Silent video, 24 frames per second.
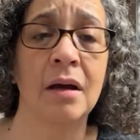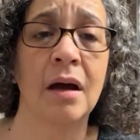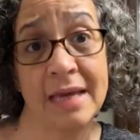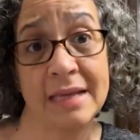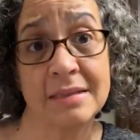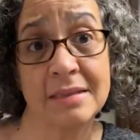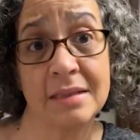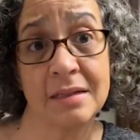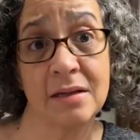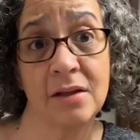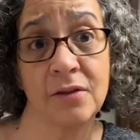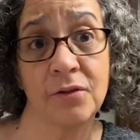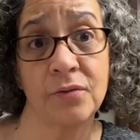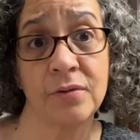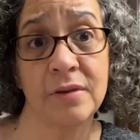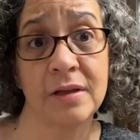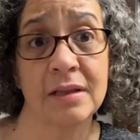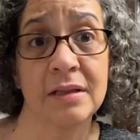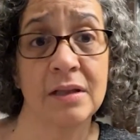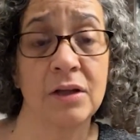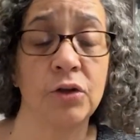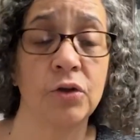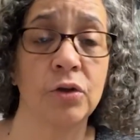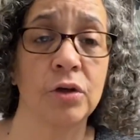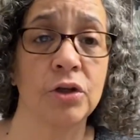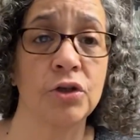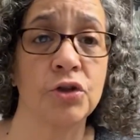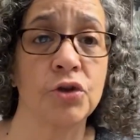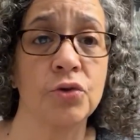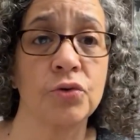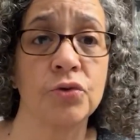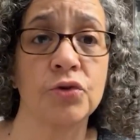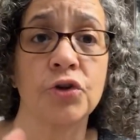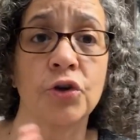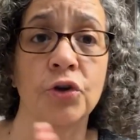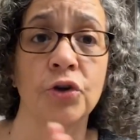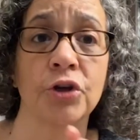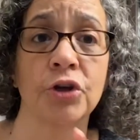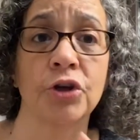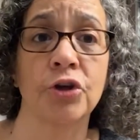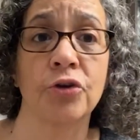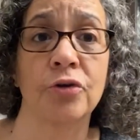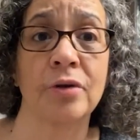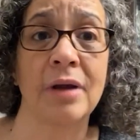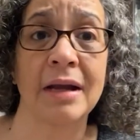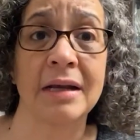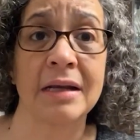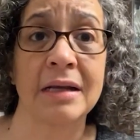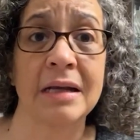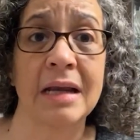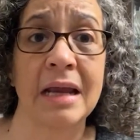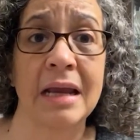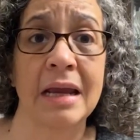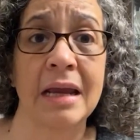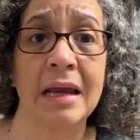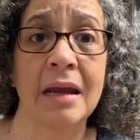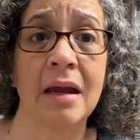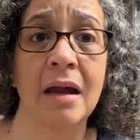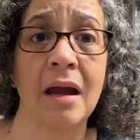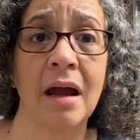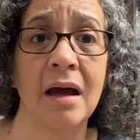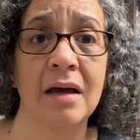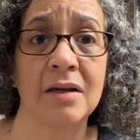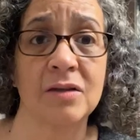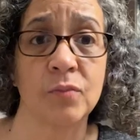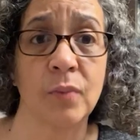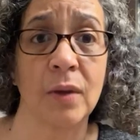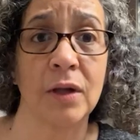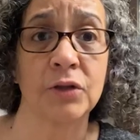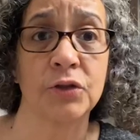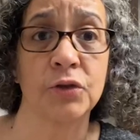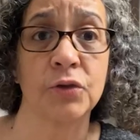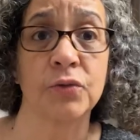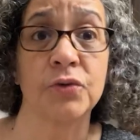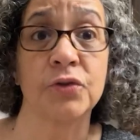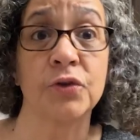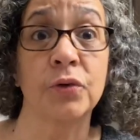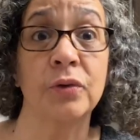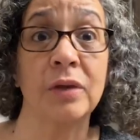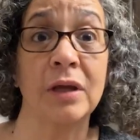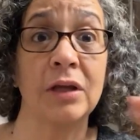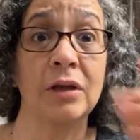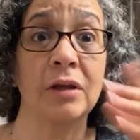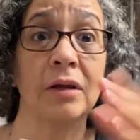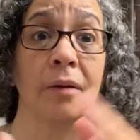That's another thing that you can do during your 90-day as well too, so